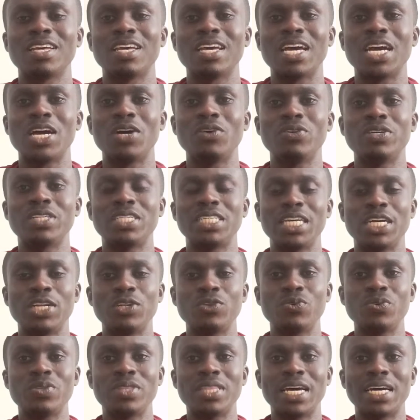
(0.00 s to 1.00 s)
I want to tell
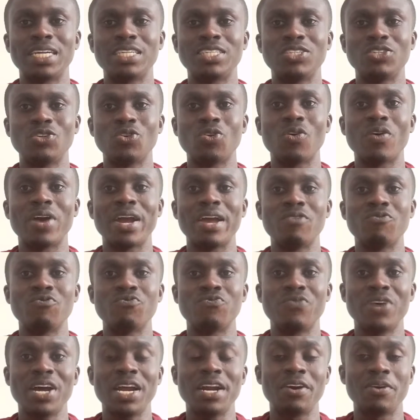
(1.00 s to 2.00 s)
you that your
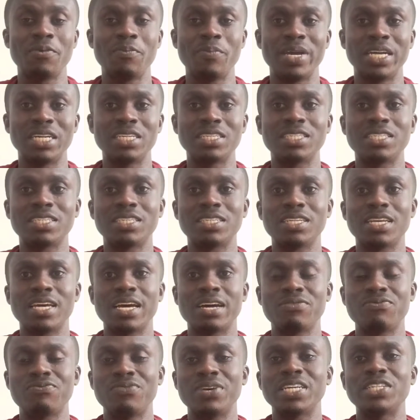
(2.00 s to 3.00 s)
environment
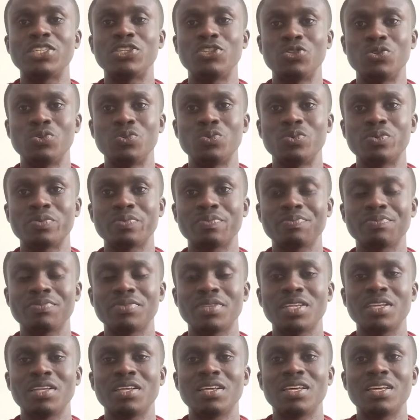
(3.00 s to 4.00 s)
affects
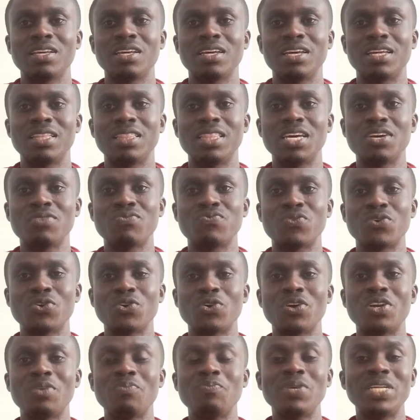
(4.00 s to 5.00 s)
you, and therefore
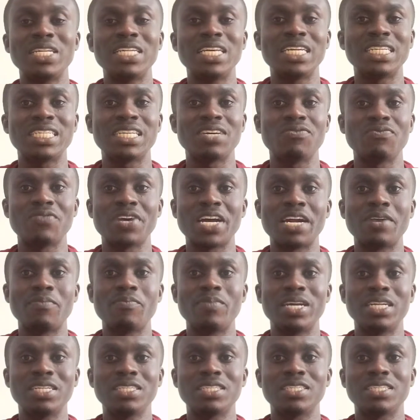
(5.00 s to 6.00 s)
your immediate
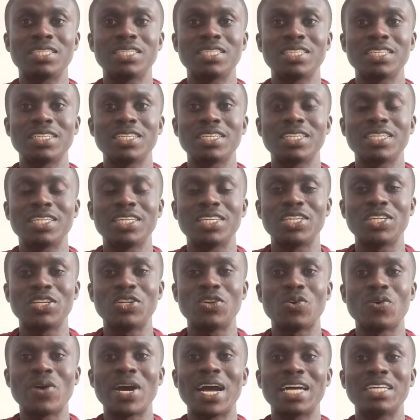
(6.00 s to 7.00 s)
environment, you
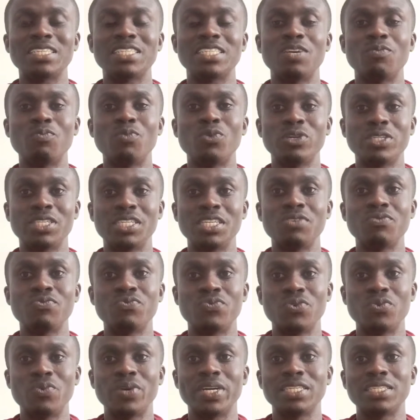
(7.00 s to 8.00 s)
know, has the most
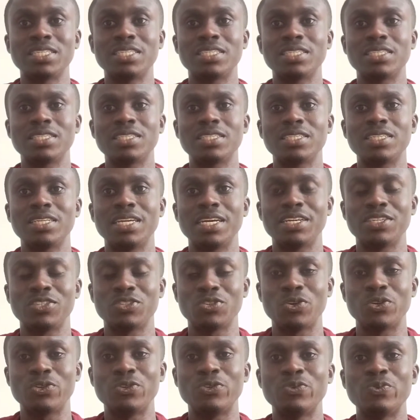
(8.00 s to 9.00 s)
influence,
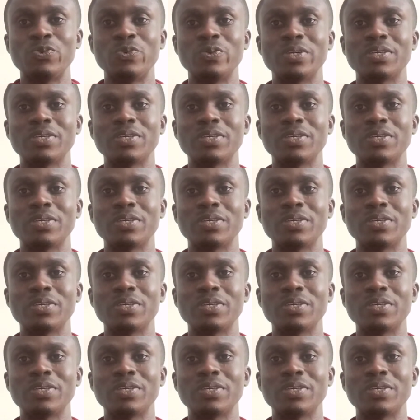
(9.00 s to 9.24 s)
yes, on you.